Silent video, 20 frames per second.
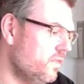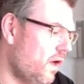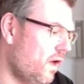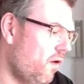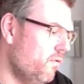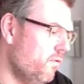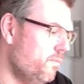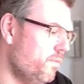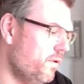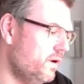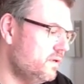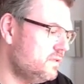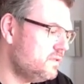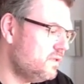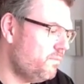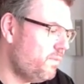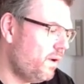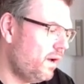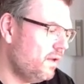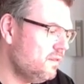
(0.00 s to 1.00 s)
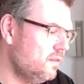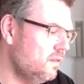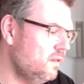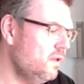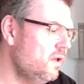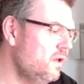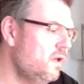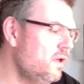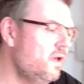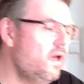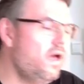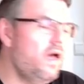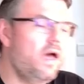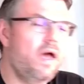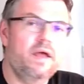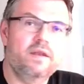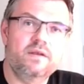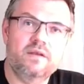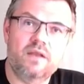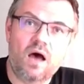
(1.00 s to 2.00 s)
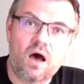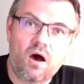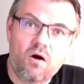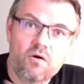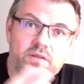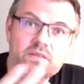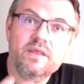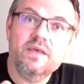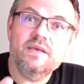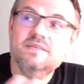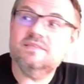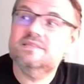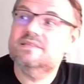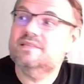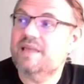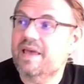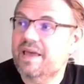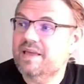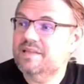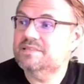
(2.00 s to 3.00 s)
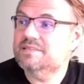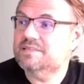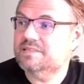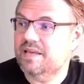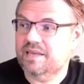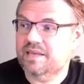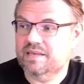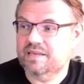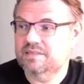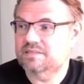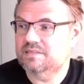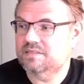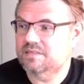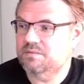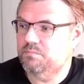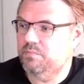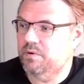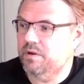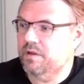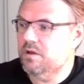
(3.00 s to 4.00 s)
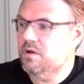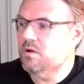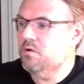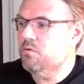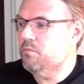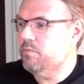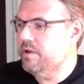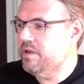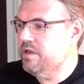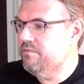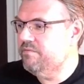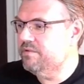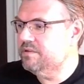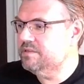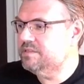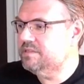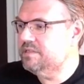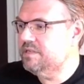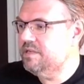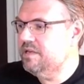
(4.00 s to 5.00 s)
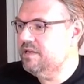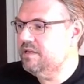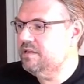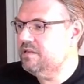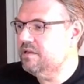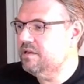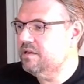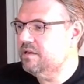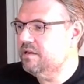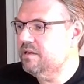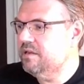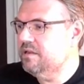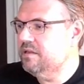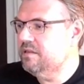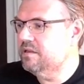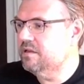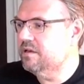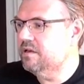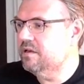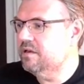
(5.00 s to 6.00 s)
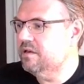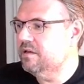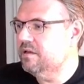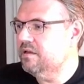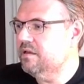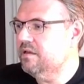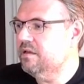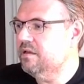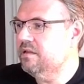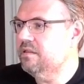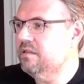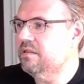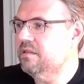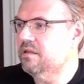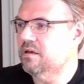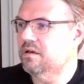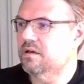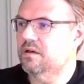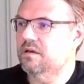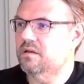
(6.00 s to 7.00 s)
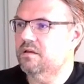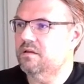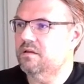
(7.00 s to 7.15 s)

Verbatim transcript: we press the button and now it takes 10 seconds simply. We even see it in the, in the